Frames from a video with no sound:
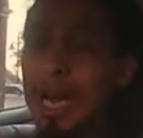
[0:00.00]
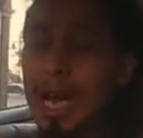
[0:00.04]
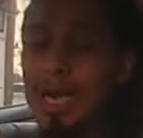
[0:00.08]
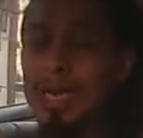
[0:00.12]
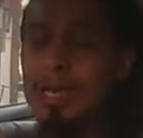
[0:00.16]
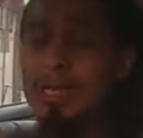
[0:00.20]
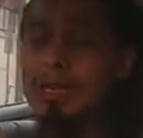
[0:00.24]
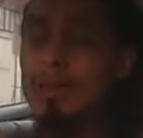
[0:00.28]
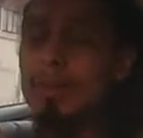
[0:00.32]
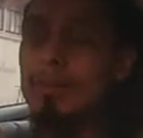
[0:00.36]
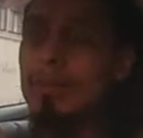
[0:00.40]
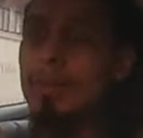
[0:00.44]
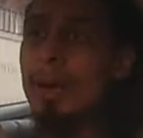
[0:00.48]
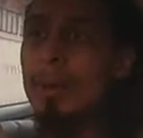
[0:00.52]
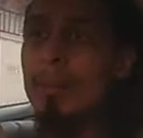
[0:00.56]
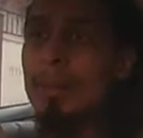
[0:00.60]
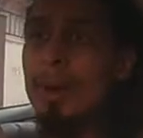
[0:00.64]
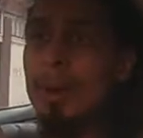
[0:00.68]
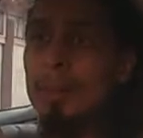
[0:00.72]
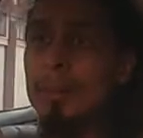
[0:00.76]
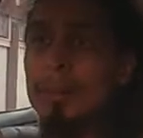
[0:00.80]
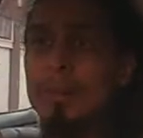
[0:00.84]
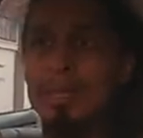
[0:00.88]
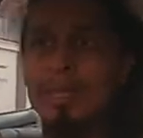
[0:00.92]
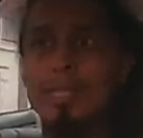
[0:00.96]
love to mind
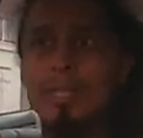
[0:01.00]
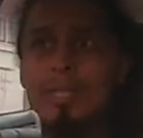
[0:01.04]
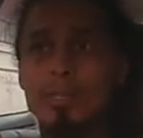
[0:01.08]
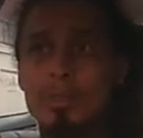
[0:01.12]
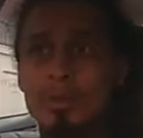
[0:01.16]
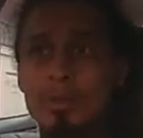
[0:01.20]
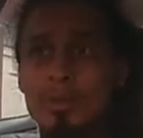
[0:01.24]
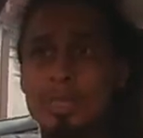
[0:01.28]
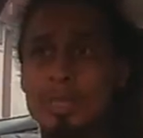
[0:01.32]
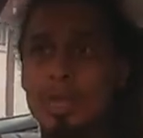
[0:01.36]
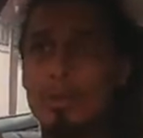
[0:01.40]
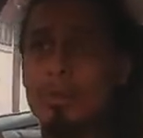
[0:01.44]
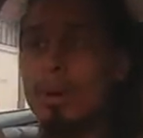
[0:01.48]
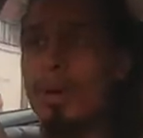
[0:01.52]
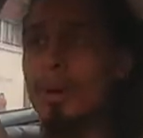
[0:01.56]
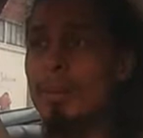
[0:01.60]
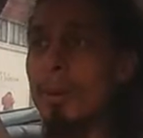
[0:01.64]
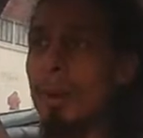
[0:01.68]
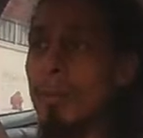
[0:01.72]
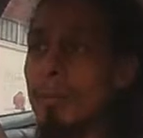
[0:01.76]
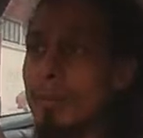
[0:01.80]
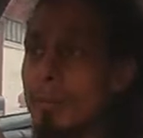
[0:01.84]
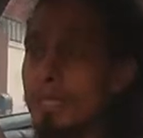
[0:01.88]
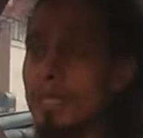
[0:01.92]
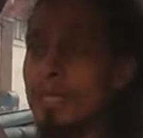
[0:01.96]
my business. Once I mind
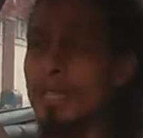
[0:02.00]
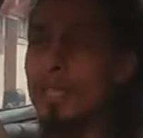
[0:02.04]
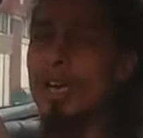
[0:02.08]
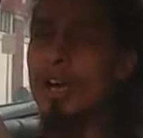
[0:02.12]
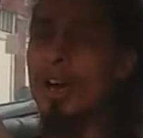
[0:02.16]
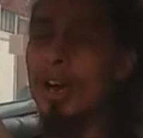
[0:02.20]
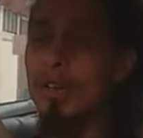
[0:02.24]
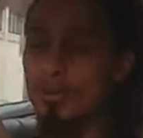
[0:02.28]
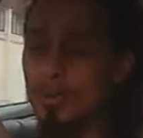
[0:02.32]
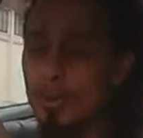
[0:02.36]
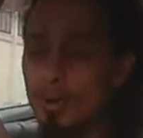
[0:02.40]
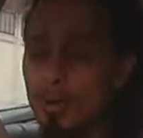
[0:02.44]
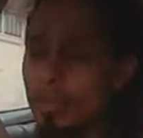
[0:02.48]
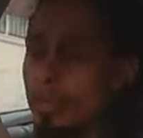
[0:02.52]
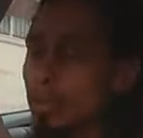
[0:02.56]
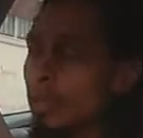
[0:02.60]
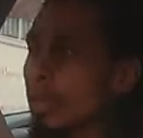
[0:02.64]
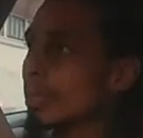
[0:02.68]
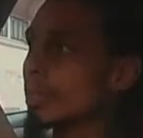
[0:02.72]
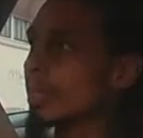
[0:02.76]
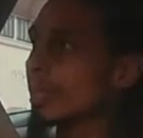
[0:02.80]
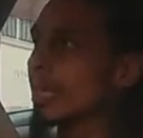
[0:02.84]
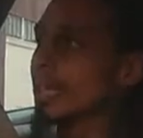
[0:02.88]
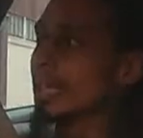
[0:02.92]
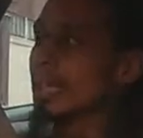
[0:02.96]
my business, of course you're
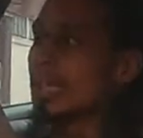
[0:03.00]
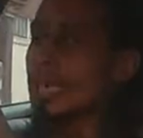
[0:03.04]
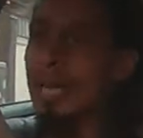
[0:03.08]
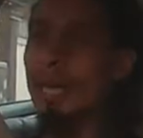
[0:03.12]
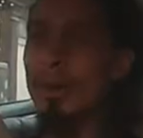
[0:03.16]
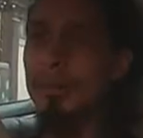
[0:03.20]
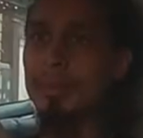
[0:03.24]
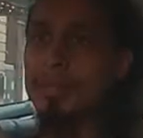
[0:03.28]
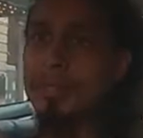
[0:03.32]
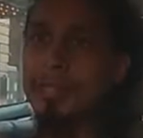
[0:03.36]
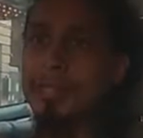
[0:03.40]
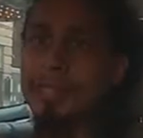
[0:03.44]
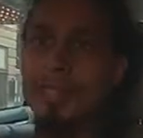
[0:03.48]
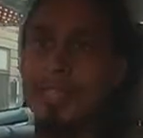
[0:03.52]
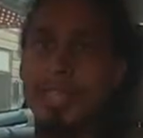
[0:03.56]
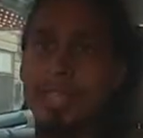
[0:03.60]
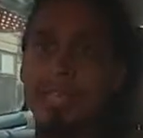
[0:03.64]
gonna look at the competition.